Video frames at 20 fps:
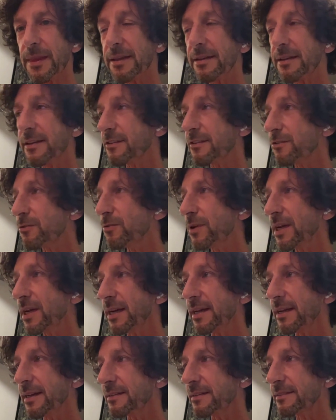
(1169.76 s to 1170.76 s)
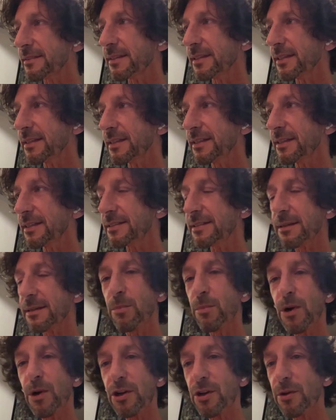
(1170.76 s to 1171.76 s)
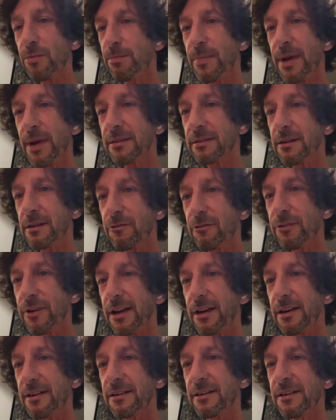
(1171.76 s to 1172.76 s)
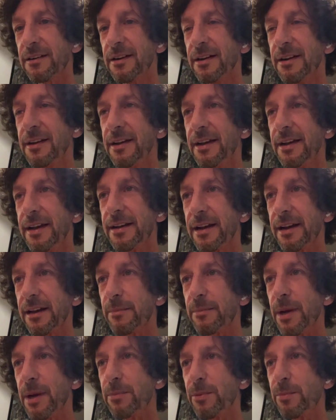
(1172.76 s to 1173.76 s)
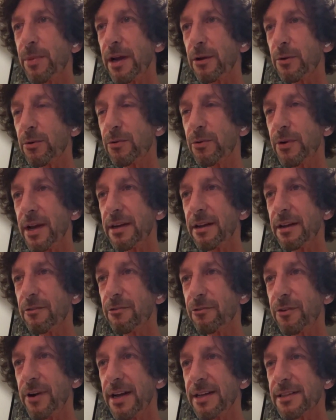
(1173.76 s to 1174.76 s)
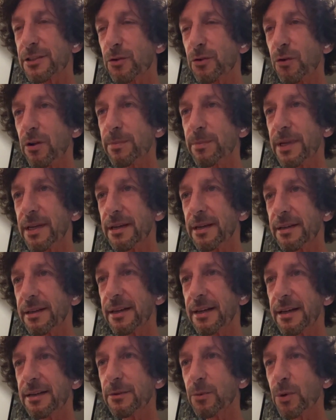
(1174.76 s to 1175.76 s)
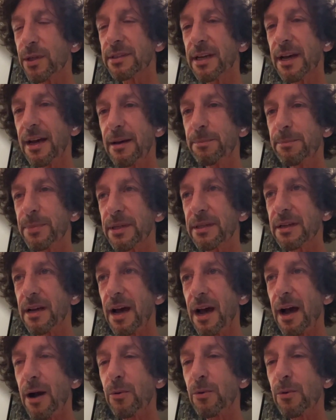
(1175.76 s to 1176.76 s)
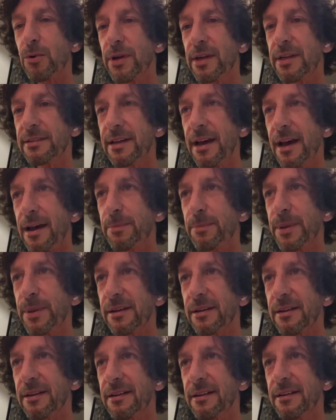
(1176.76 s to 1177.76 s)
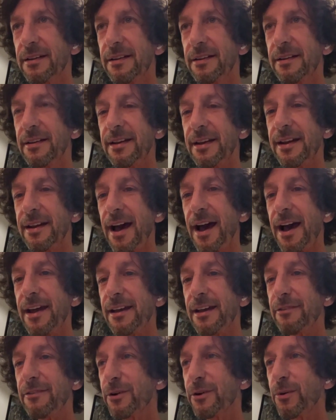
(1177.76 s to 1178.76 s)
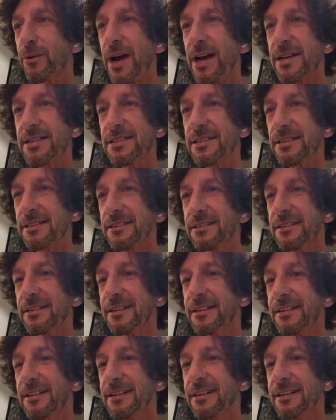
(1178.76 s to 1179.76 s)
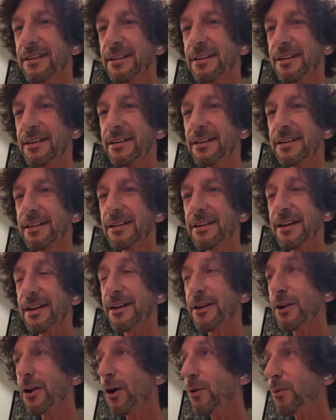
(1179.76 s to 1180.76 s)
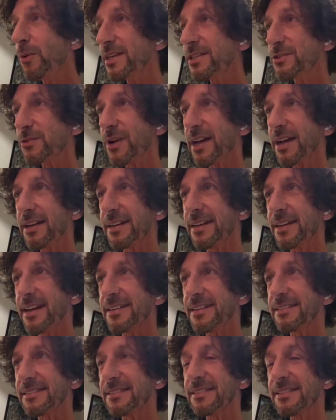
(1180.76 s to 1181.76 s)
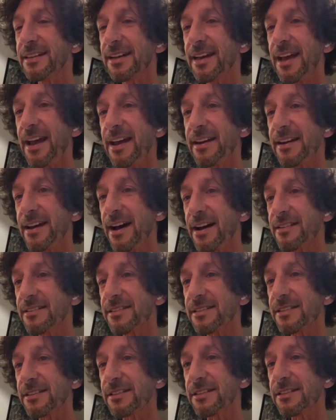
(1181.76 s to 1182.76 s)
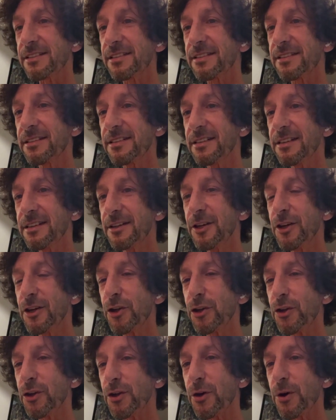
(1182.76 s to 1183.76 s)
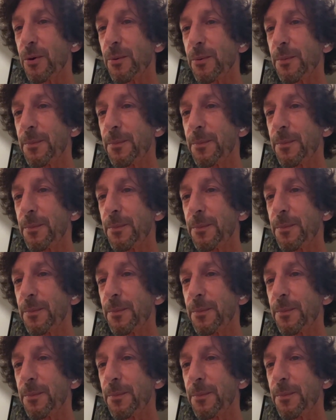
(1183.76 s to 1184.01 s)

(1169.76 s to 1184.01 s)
It is really, it's a monumental failure. And I remember my Ukrainian friends called me again, what happened? How could it happen? And I have no answer. And no Israeli has any answers. It